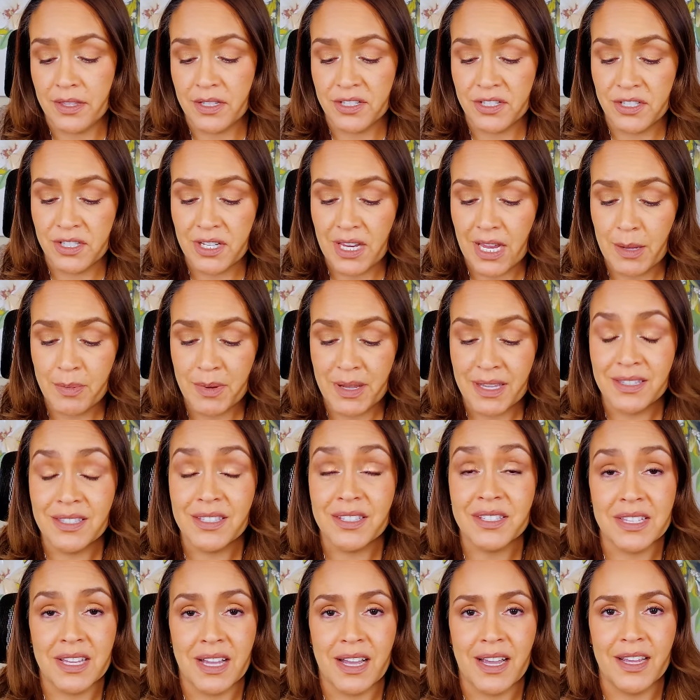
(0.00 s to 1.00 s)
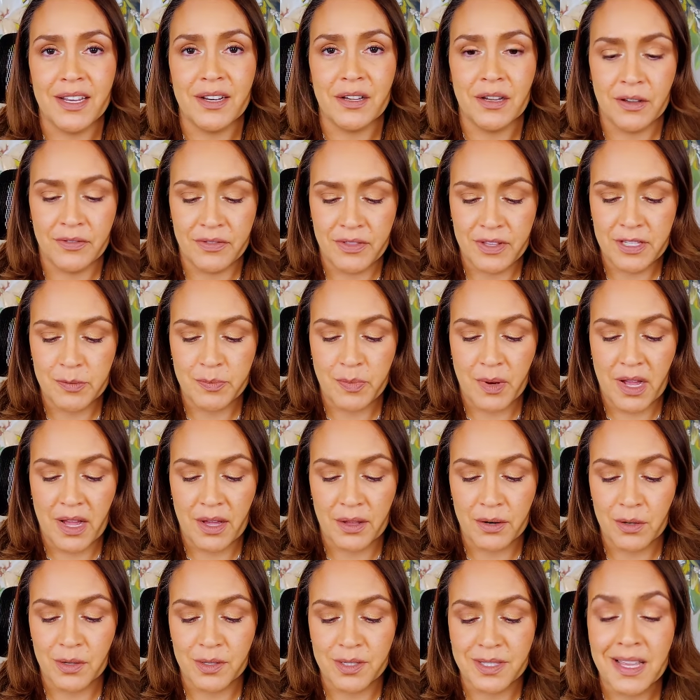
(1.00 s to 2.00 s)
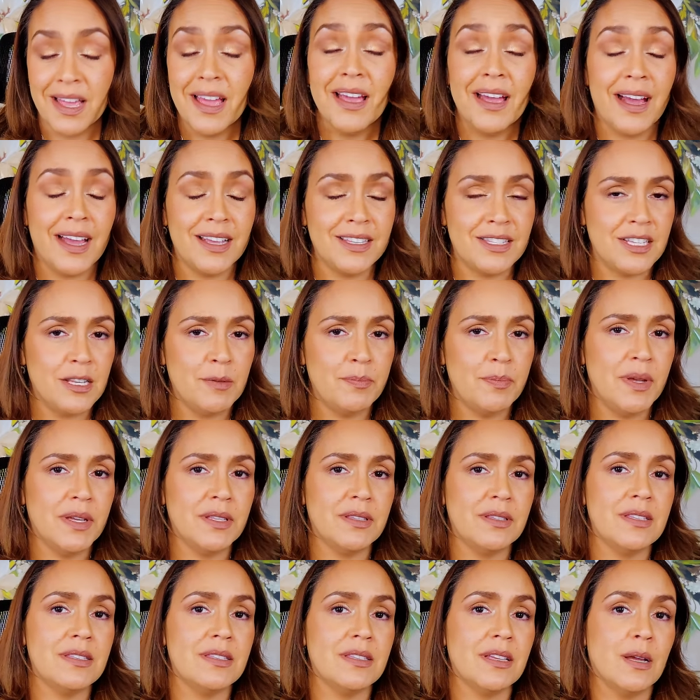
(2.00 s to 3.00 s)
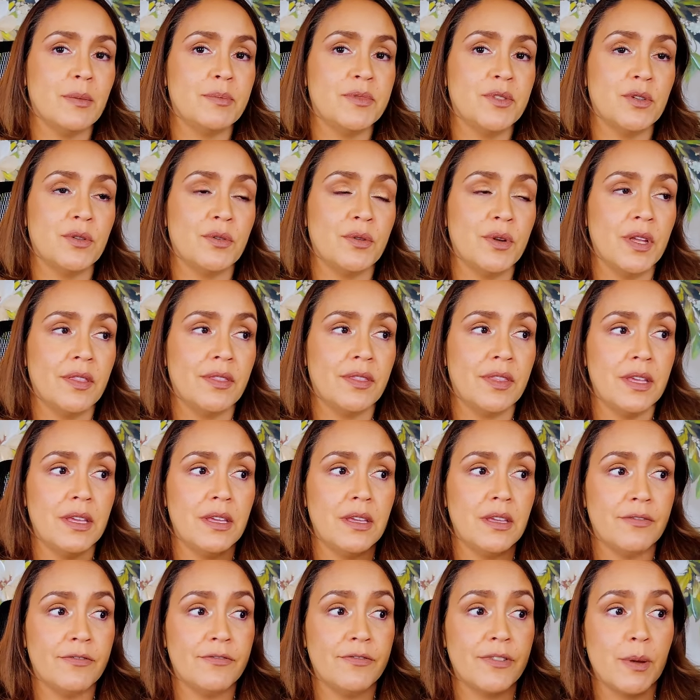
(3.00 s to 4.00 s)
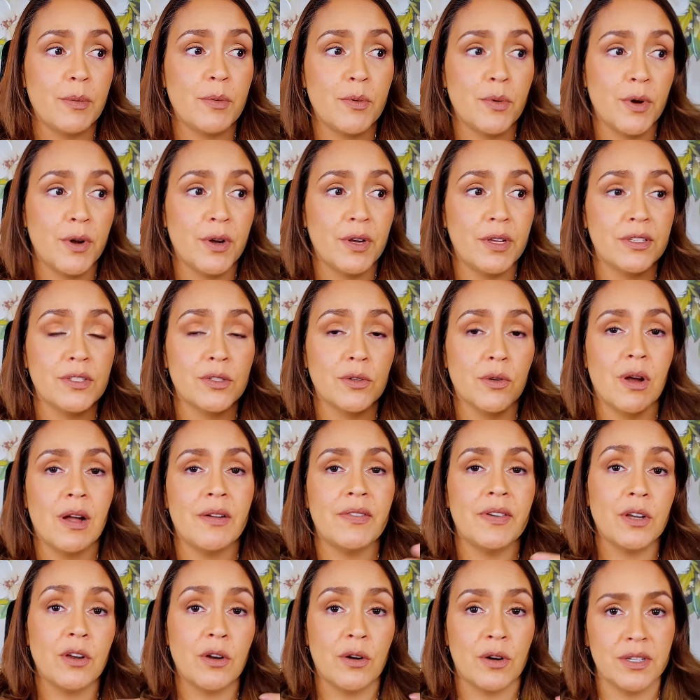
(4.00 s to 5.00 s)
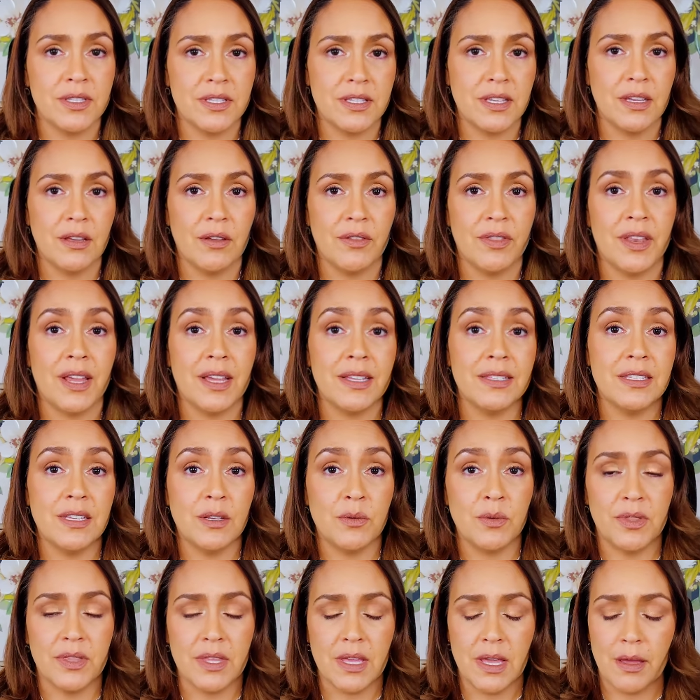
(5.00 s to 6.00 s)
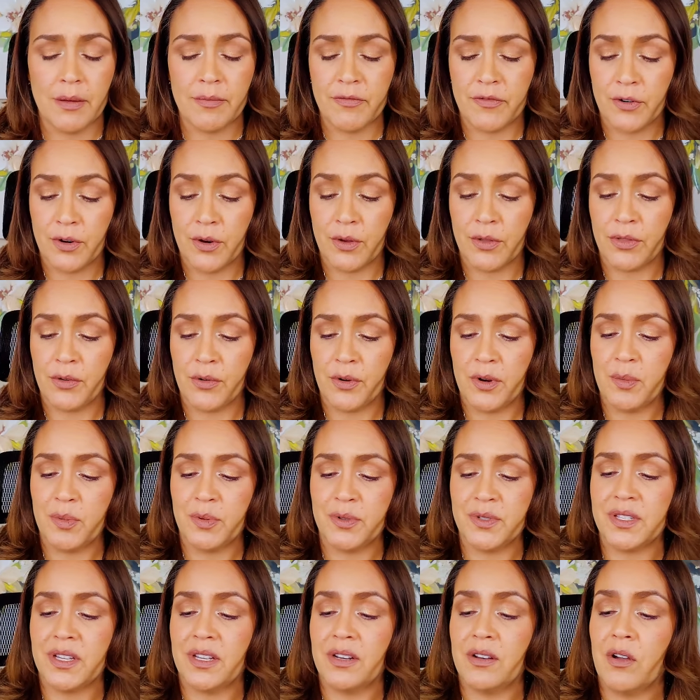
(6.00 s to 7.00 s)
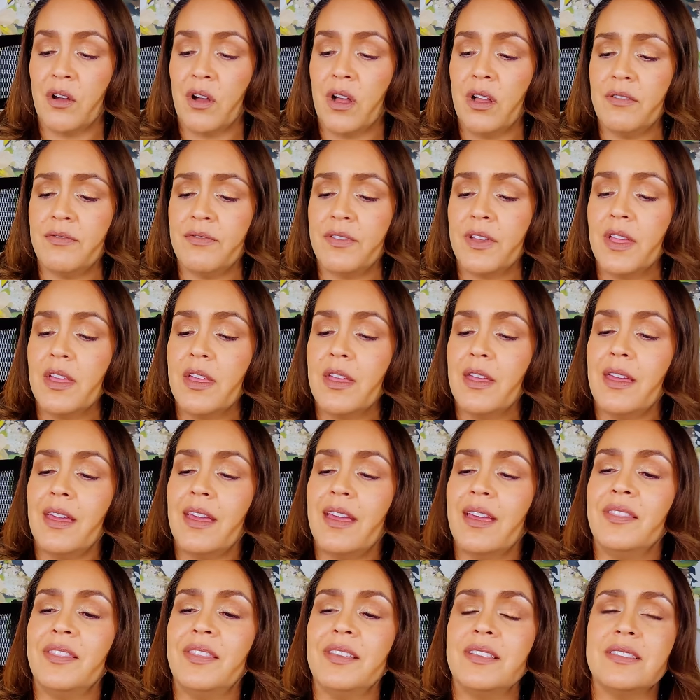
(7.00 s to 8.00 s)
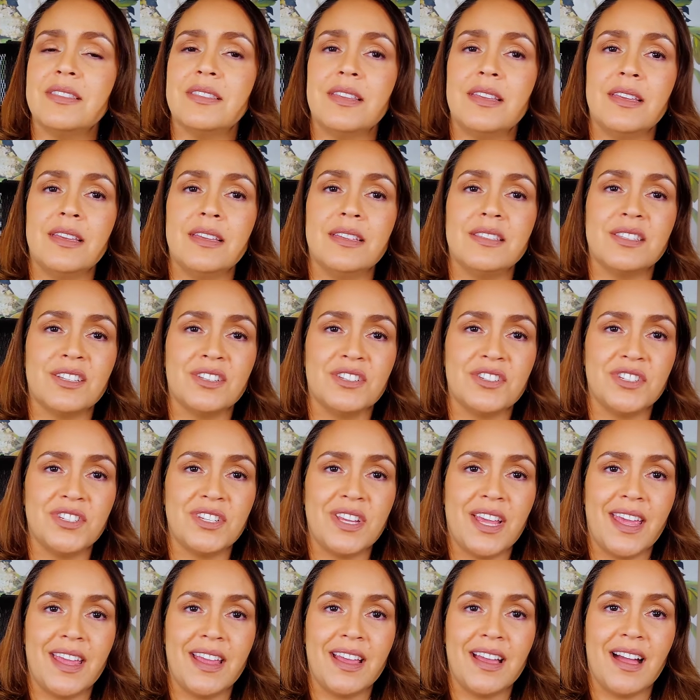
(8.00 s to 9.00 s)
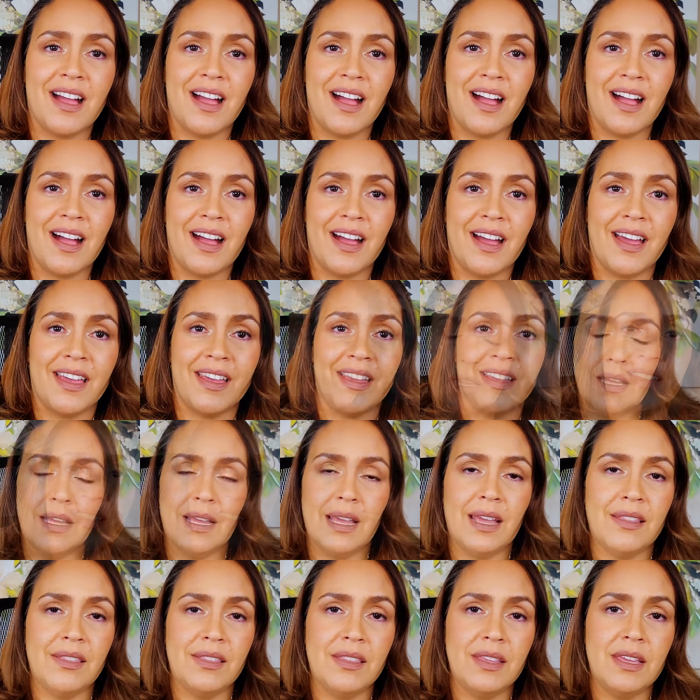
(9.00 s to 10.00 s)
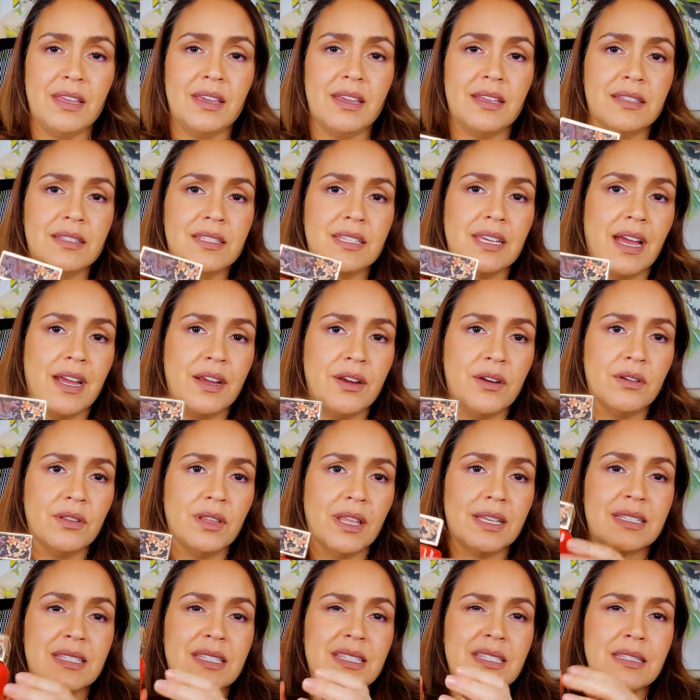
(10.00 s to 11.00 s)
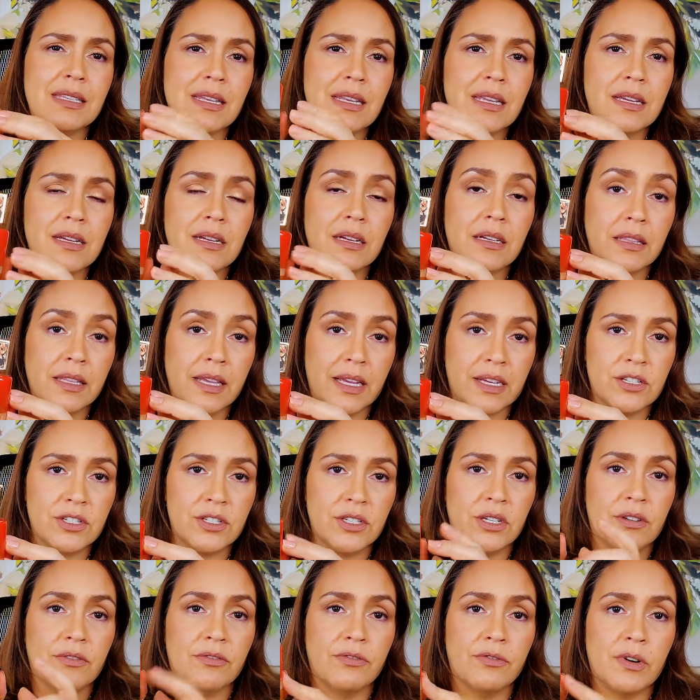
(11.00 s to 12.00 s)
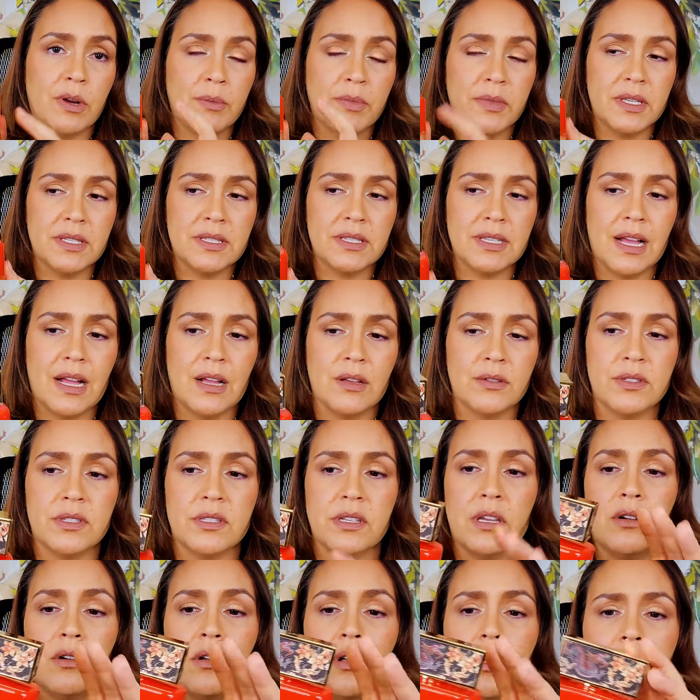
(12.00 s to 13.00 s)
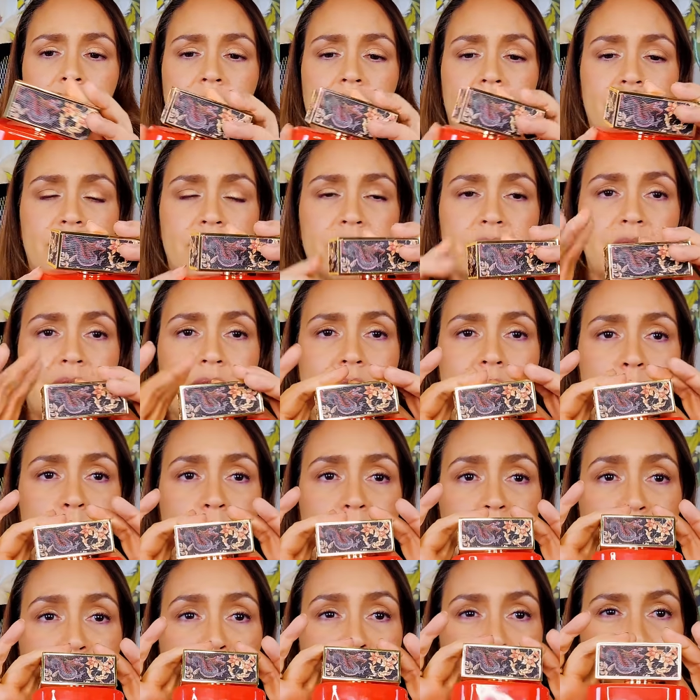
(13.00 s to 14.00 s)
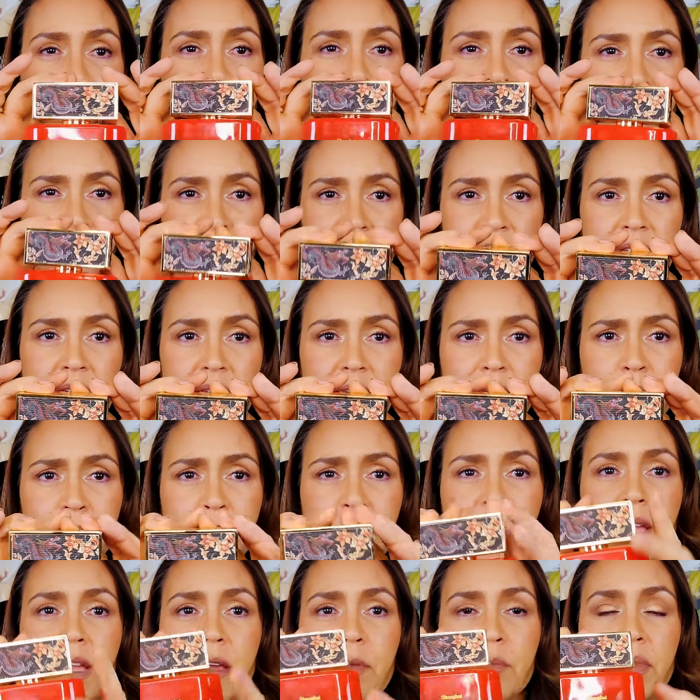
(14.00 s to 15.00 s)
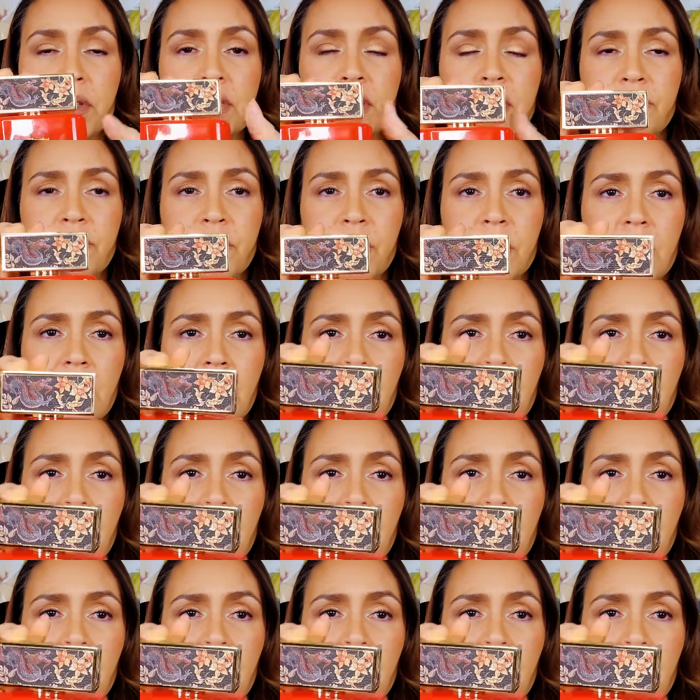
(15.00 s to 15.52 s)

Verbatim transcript: the shape and design of these bottles. I did pick this up during the February So Avant Garde sale that I did with them for 30% off. And this is Shanghai. And the entire like city collection from this house, they all have the same bottle shape, but different